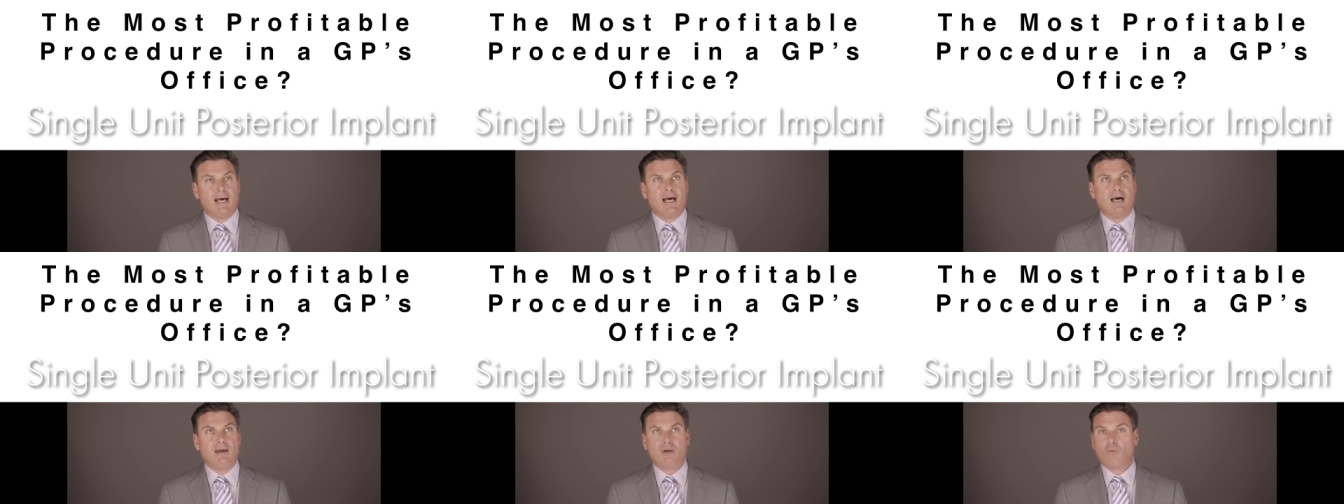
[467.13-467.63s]

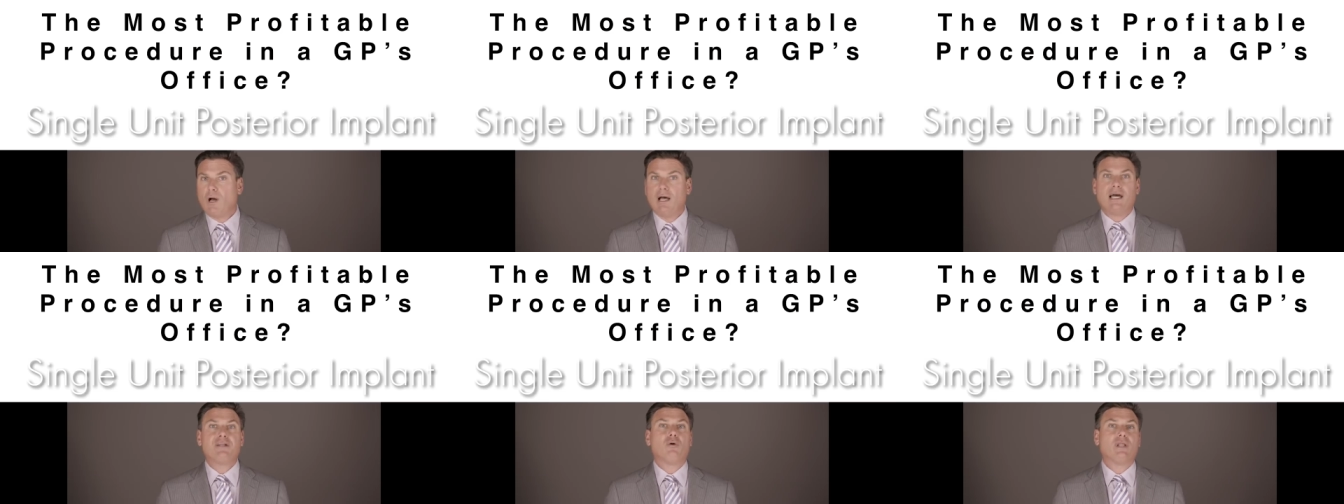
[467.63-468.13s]
Uh, and
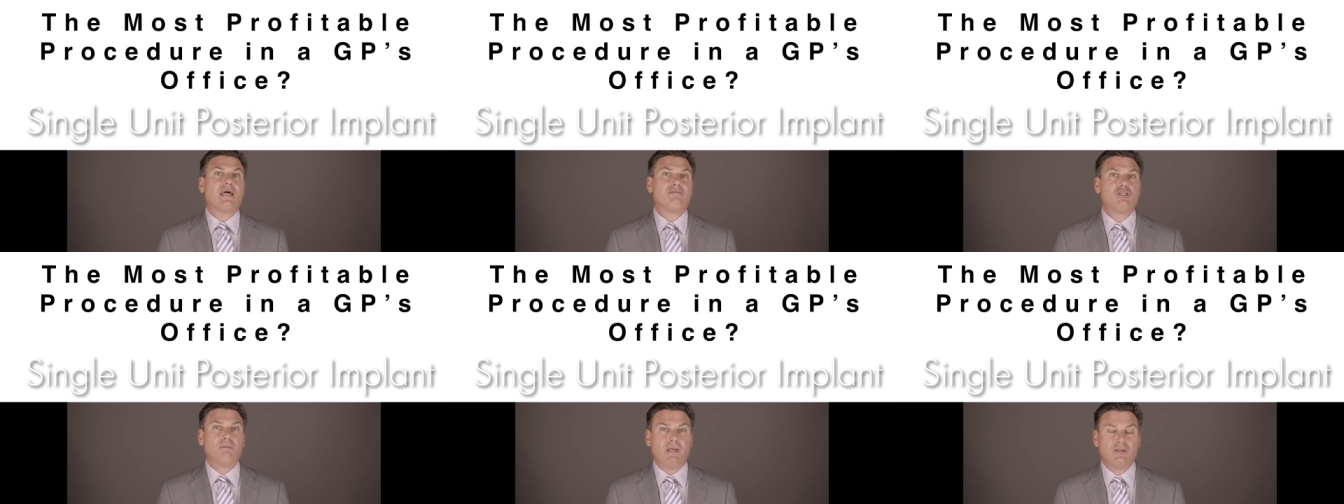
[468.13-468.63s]
while I know a lot
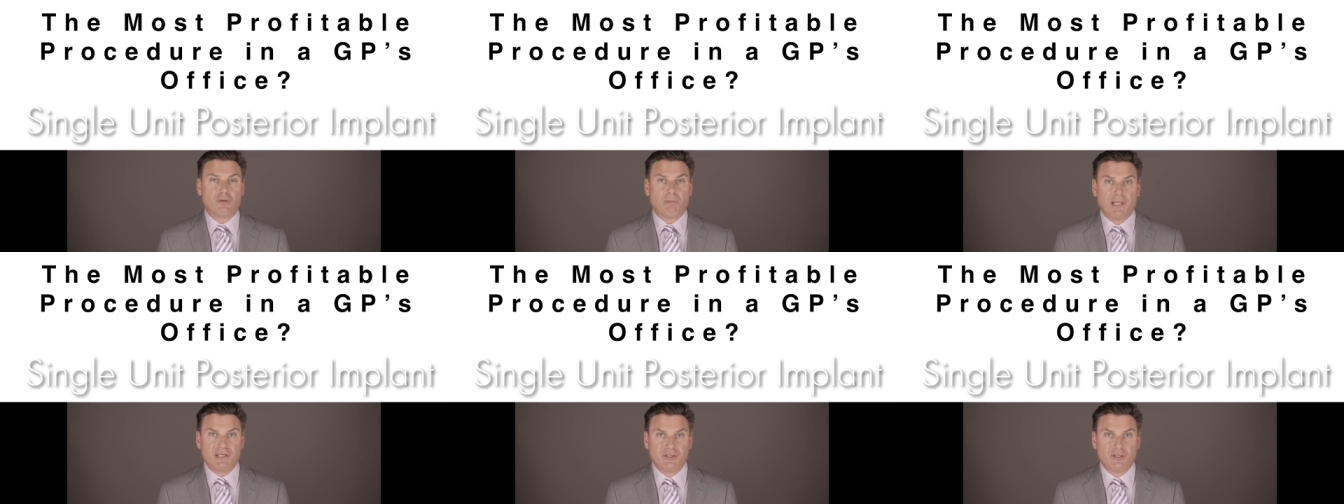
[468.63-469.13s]
of G Ps are
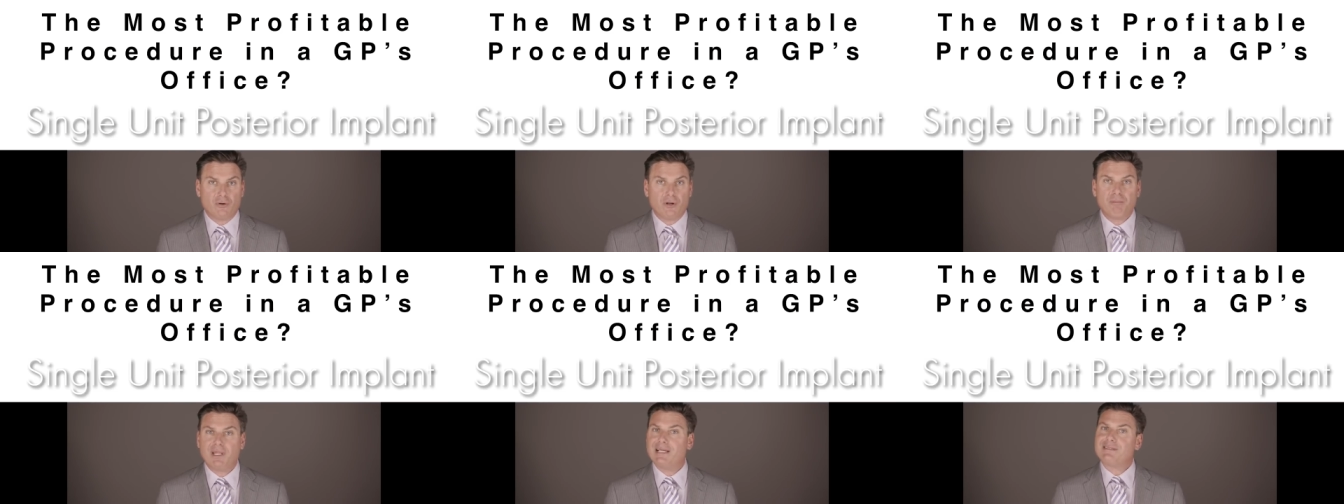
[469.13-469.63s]
placing their
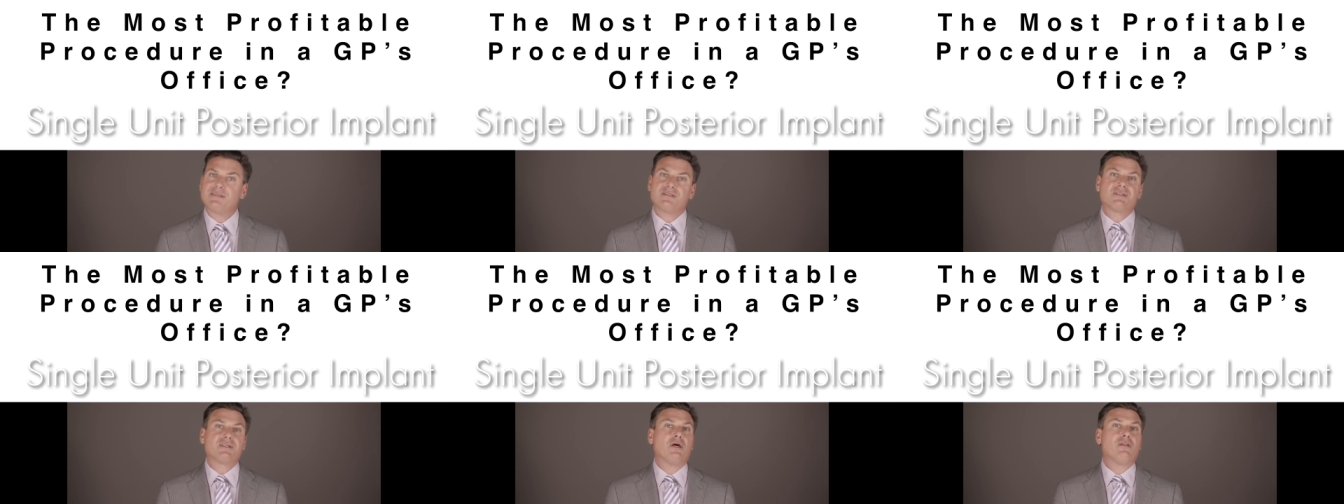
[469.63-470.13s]
implants, it's a
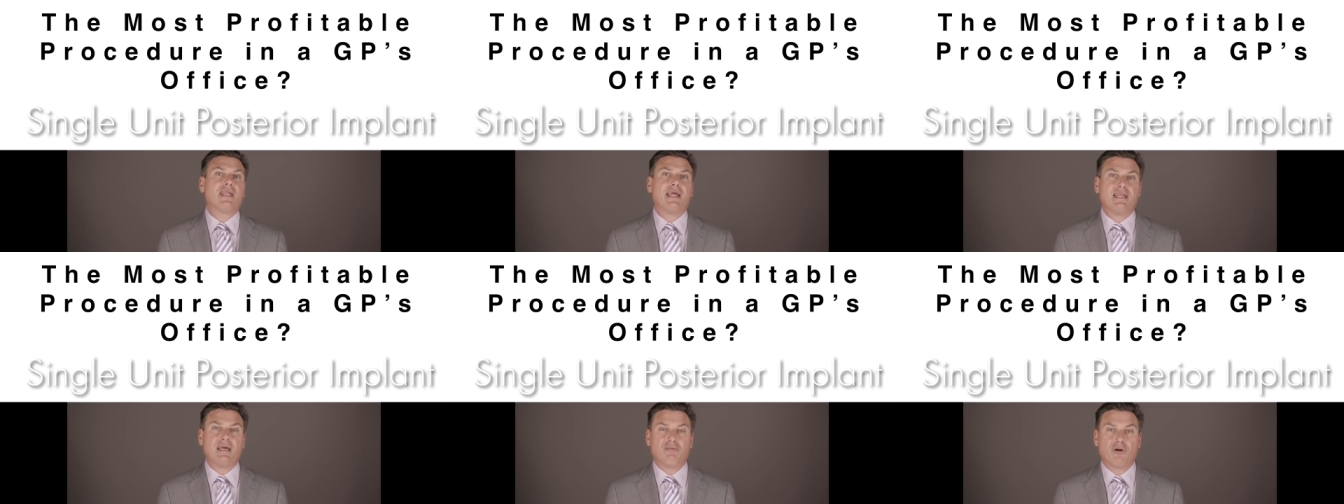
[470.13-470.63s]
skill that
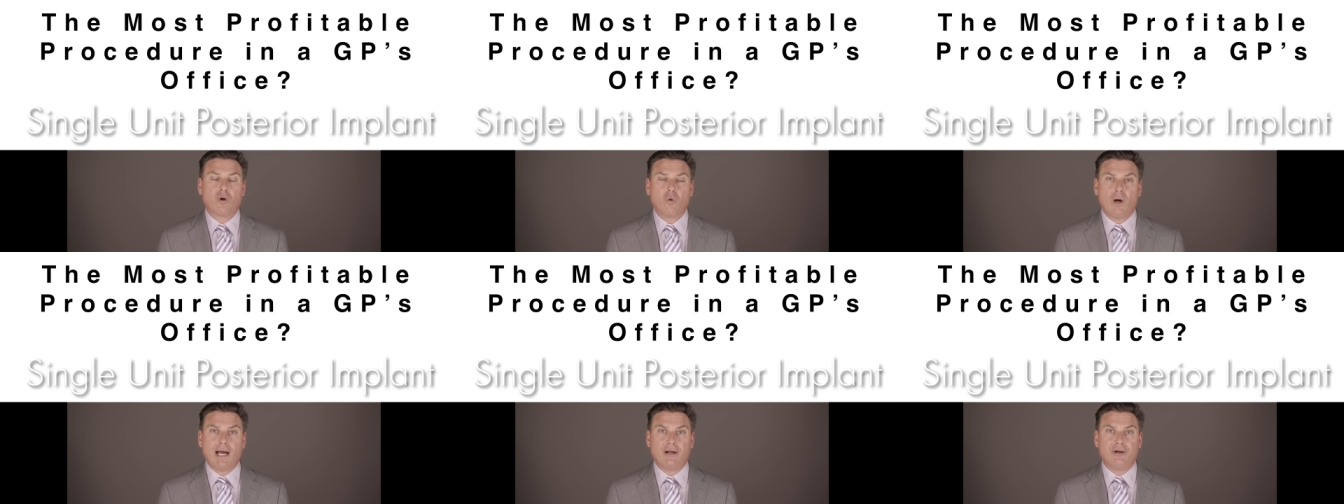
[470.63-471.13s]
I never
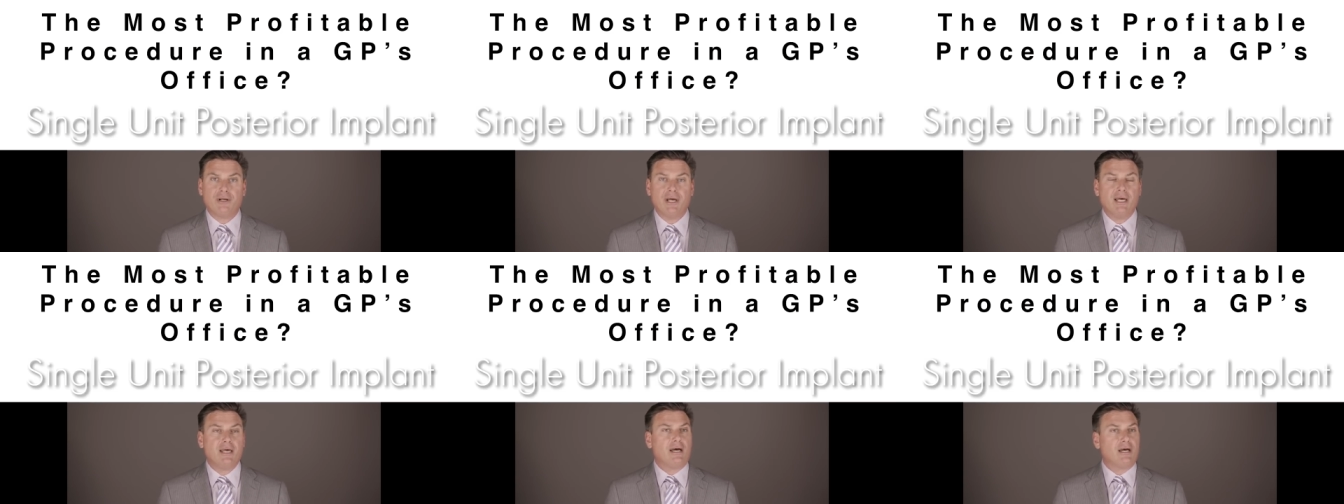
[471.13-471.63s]
acquired
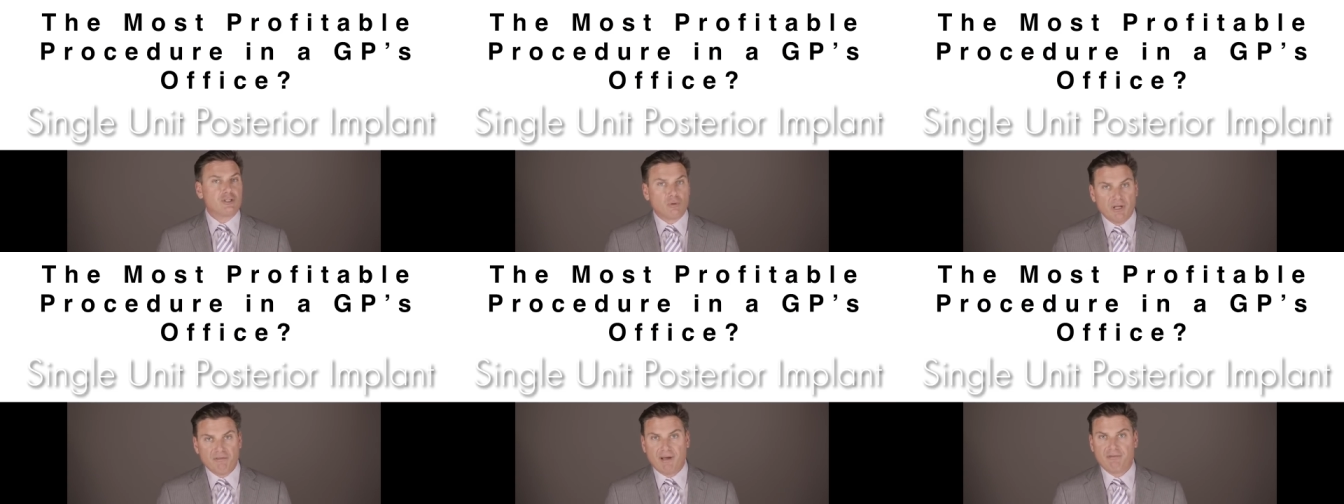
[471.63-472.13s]
uh,
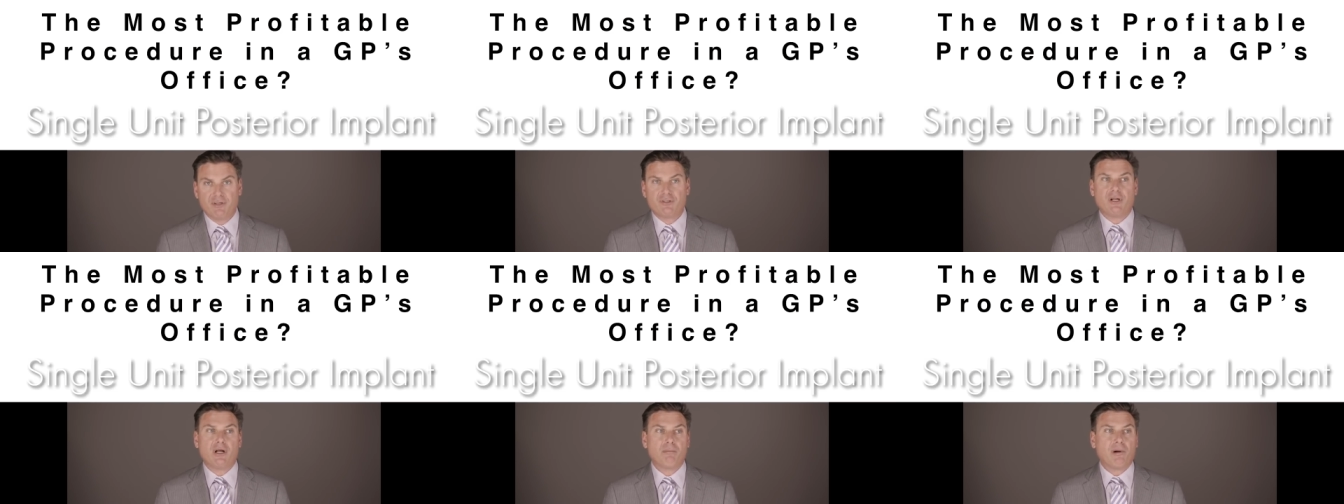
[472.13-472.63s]
twenty-five
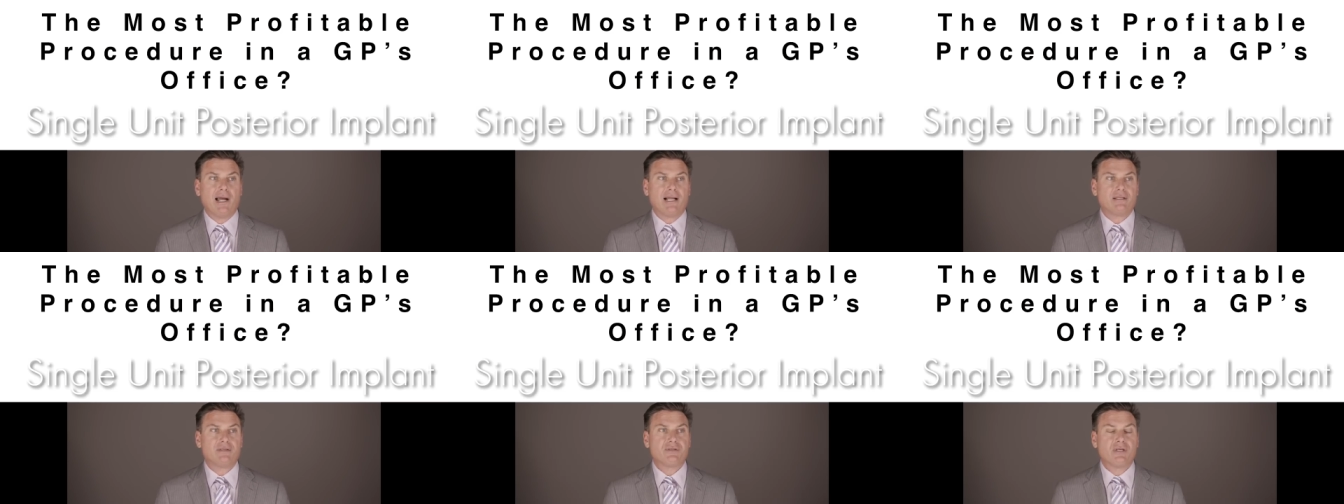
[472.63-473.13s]
years in on
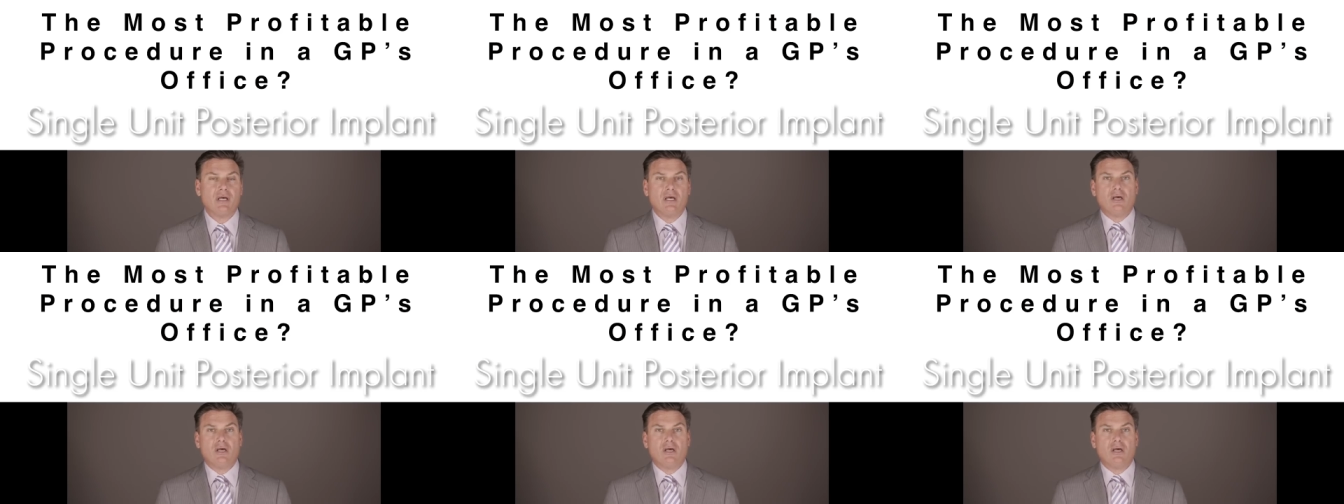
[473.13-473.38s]
practice.